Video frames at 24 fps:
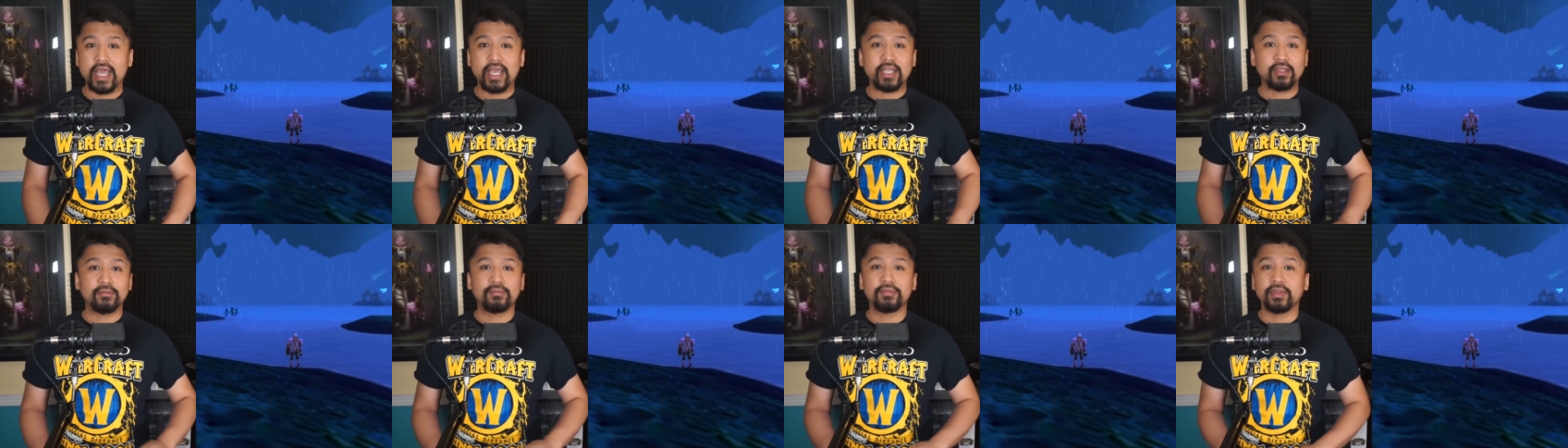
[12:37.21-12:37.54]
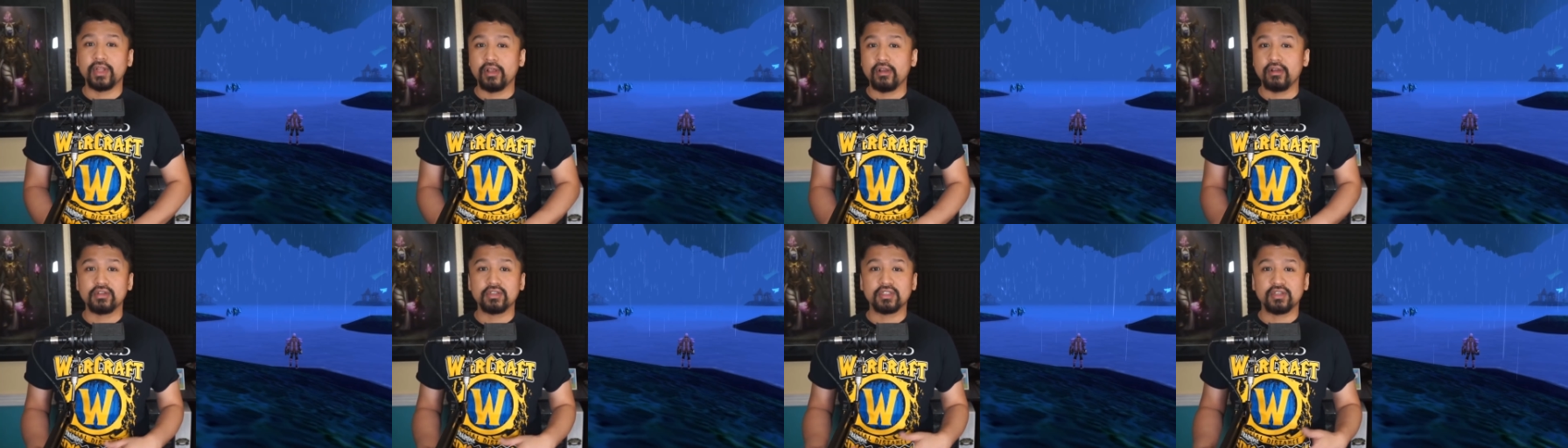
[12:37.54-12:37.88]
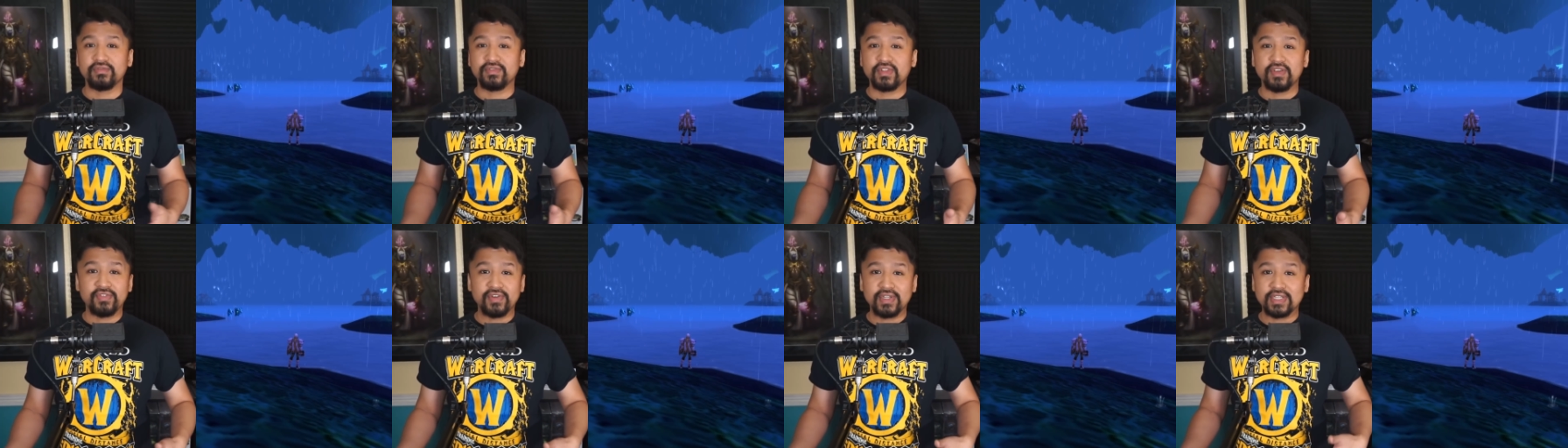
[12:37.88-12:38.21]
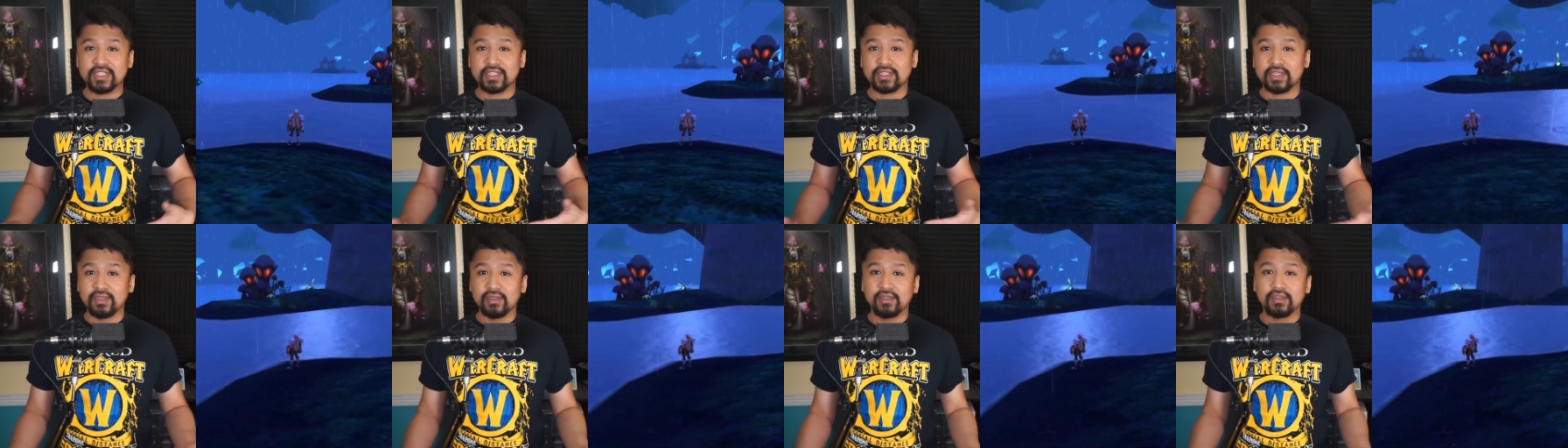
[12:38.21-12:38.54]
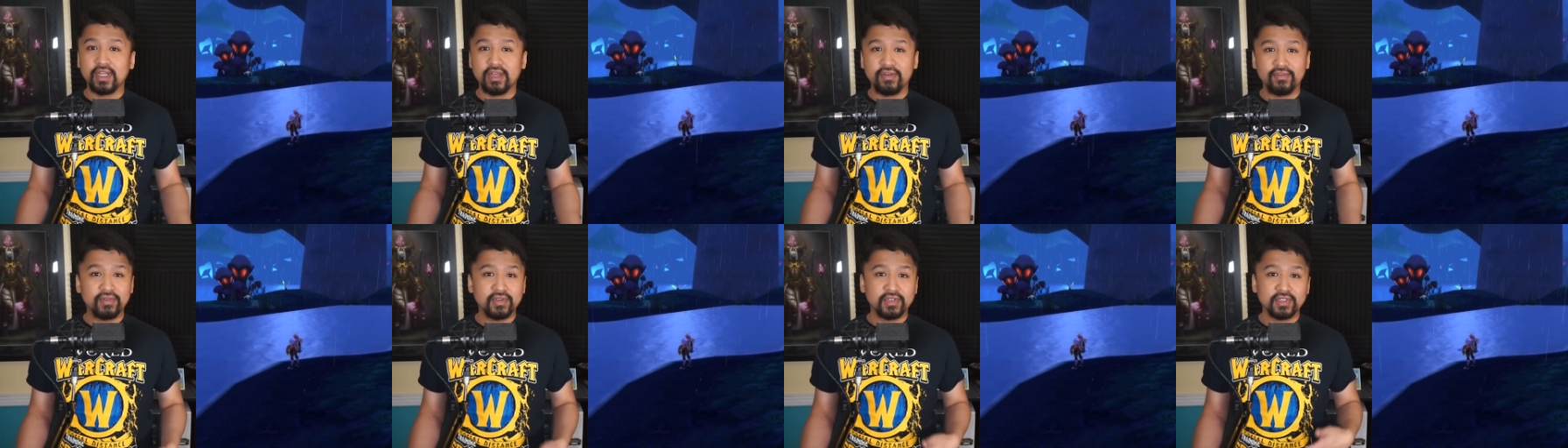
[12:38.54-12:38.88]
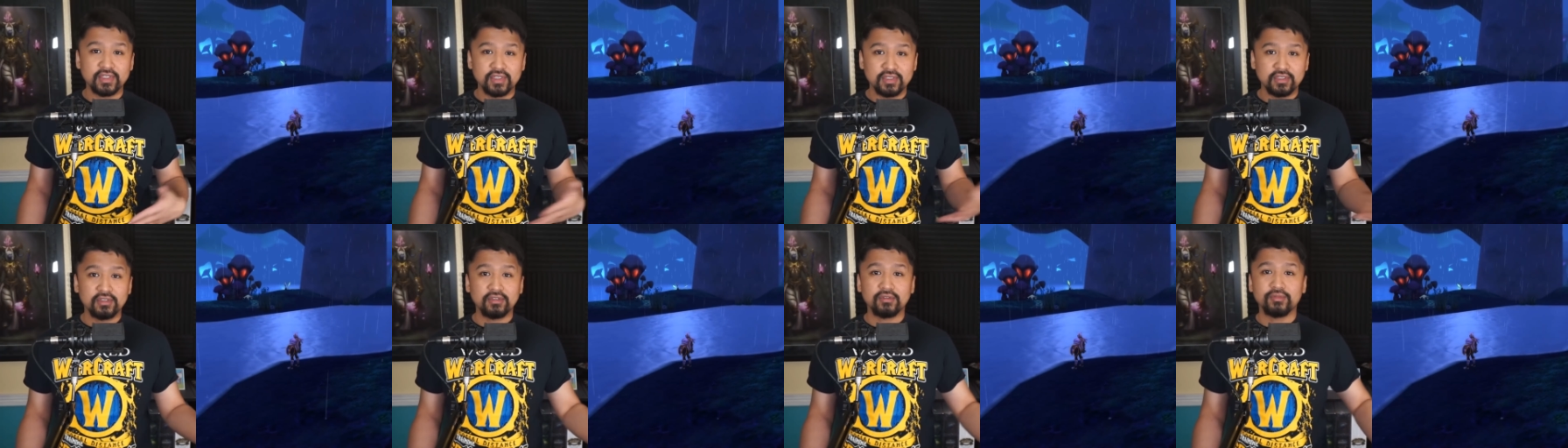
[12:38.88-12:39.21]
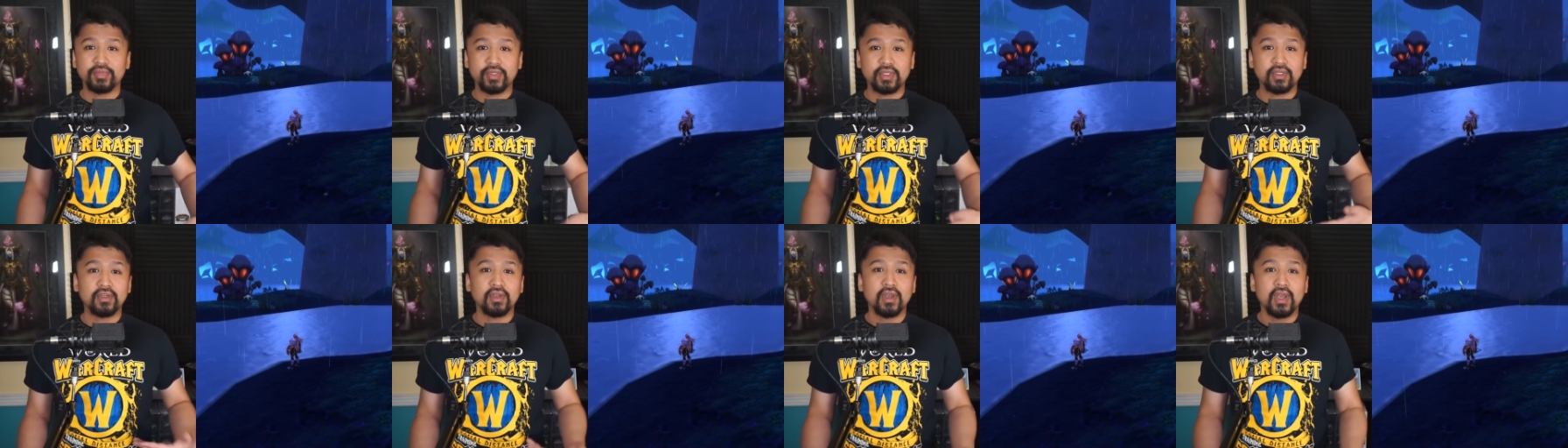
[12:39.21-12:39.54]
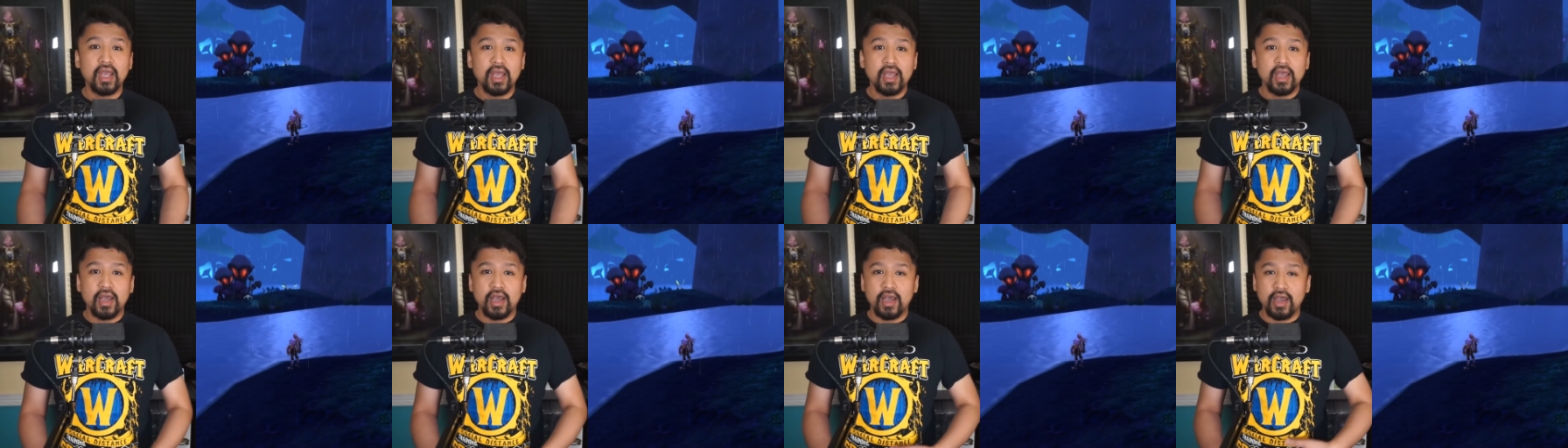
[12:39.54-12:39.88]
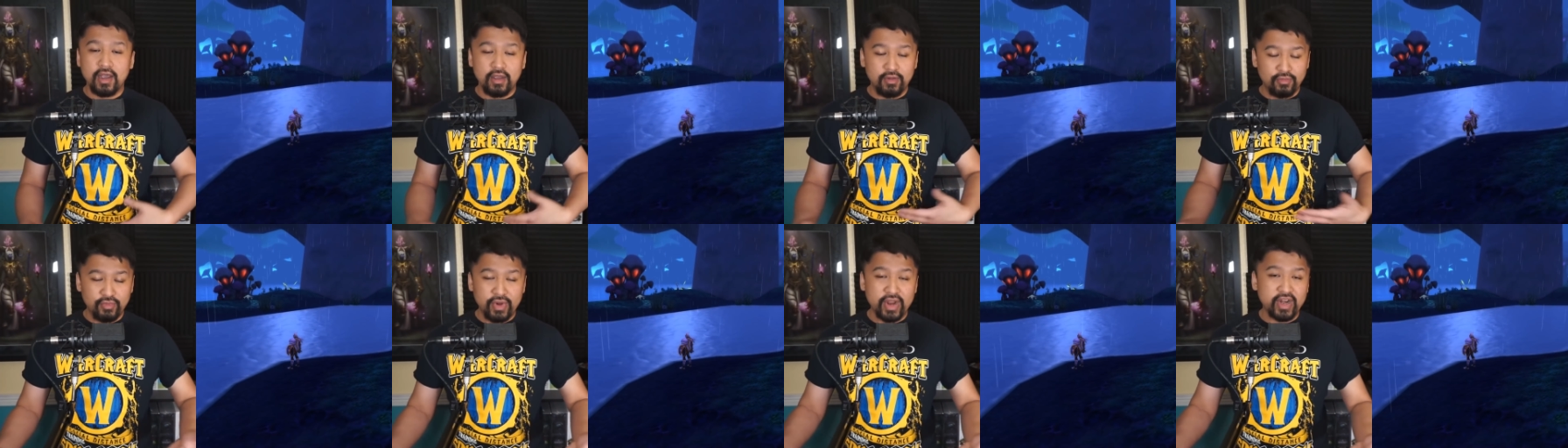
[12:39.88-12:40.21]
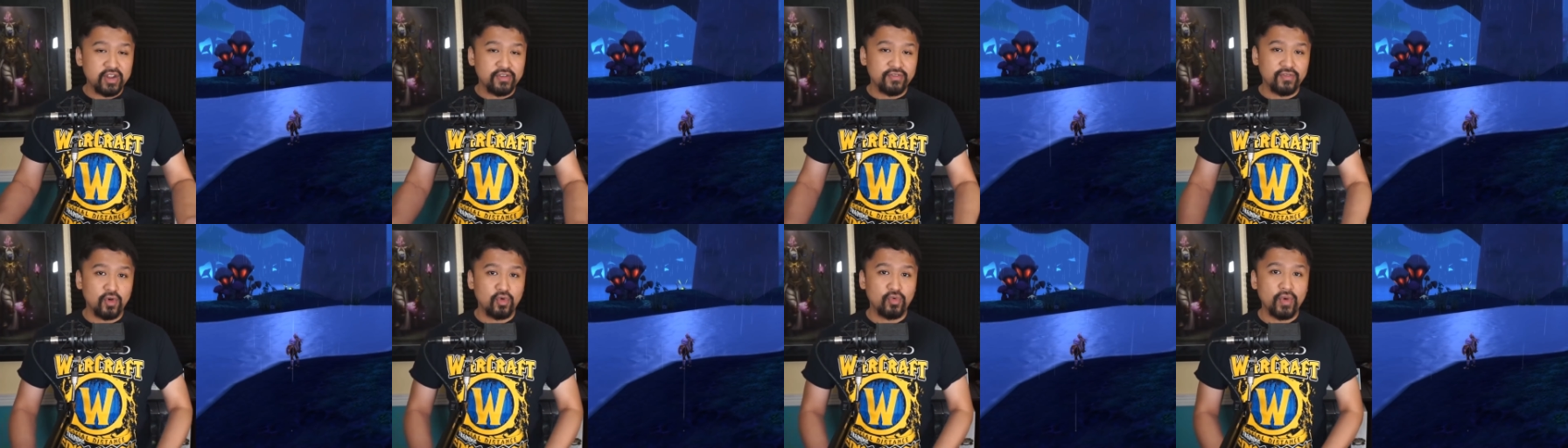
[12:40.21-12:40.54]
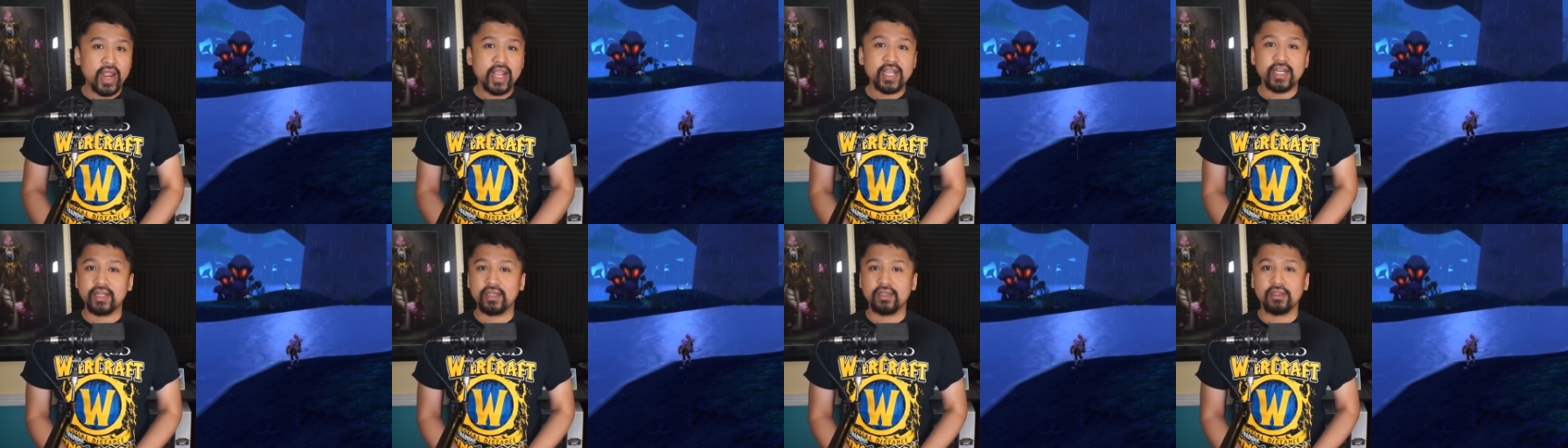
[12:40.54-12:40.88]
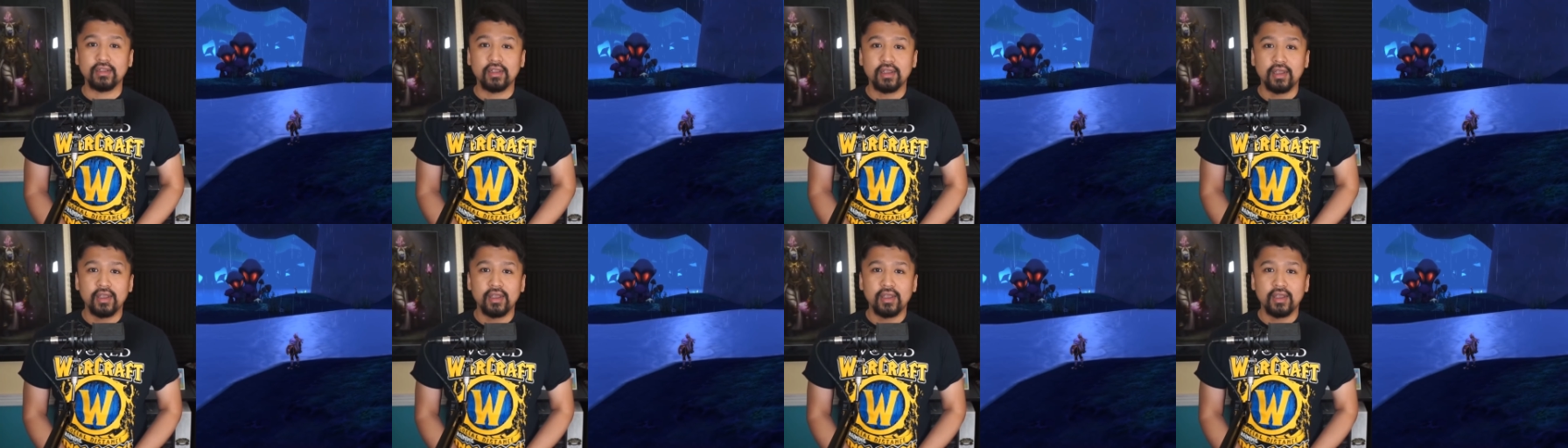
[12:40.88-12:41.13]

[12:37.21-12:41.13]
and players of different skill levels to be ready for raiding.